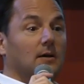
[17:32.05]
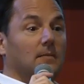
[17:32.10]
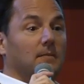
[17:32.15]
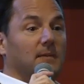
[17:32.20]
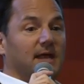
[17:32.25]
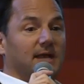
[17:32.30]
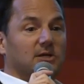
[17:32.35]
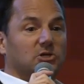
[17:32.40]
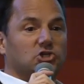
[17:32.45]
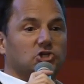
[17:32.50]

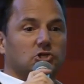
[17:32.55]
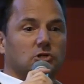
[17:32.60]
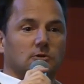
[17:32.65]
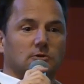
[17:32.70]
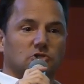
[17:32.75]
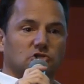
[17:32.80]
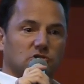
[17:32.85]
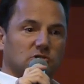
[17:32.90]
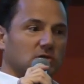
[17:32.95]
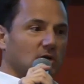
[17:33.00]
managed to,
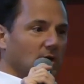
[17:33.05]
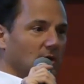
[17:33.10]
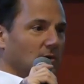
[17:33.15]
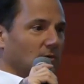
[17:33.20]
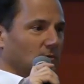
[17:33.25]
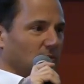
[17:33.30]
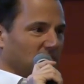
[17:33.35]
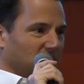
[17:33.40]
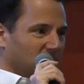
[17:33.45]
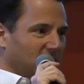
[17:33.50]
and just
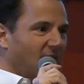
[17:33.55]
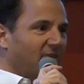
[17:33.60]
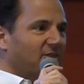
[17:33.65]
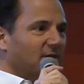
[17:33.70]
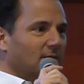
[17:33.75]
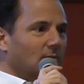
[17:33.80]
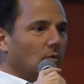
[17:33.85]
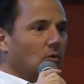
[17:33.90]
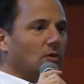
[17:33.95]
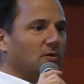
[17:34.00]
with
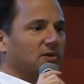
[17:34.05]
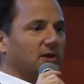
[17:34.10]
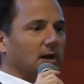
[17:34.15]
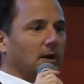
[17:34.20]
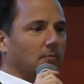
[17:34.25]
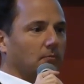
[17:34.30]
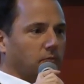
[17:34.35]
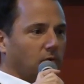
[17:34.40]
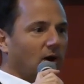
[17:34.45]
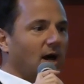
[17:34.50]
nothing more than
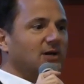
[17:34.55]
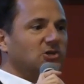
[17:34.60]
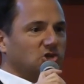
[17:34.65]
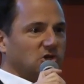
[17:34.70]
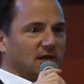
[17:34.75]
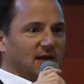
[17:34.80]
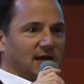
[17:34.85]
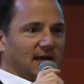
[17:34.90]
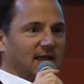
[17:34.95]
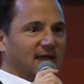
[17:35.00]
a
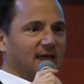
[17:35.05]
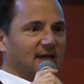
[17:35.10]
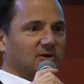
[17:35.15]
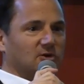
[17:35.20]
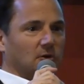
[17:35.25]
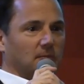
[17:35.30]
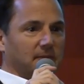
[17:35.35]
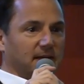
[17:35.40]
brush and a candle,